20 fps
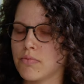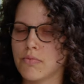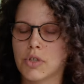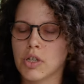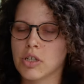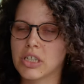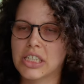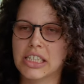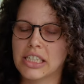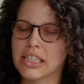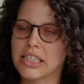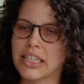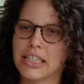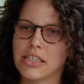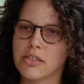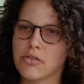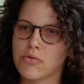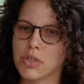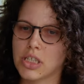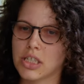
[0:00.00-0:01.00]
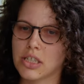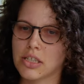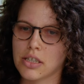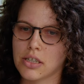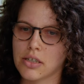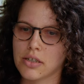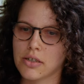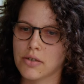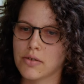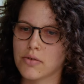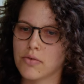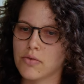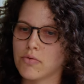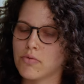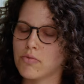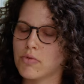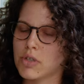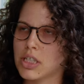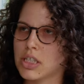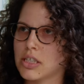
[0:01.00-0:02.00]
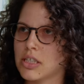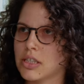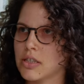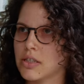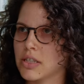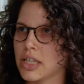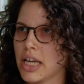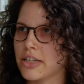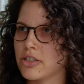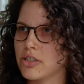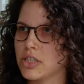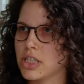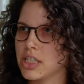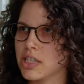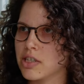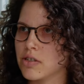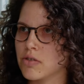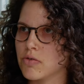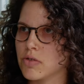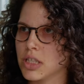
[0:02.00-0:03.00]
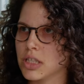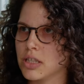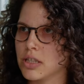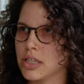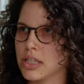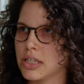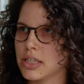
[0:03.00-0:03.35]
Toxics Links, which is a which is an NGO in